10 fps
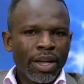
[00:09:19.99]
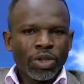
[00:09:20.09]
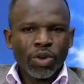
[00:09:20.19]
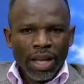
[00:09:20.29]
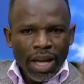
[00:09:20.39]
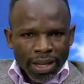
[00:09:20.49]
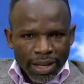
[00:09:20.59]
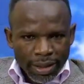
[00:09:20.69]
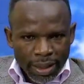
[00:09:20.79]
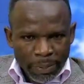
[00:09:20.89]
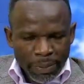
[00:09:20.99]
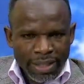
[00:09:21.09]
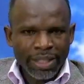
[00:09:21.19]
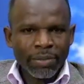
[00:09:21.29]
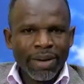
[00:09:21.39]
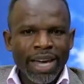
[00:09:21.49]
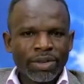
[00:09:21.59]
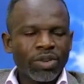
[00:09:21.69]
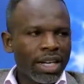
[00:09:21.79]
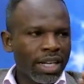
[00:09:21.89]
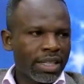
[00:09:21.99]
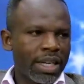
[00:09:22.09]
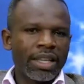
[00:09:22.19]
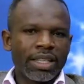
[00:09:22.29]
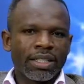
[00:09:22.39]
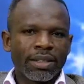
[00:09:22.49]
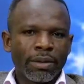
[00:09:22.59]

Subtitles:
So the president might not understand this.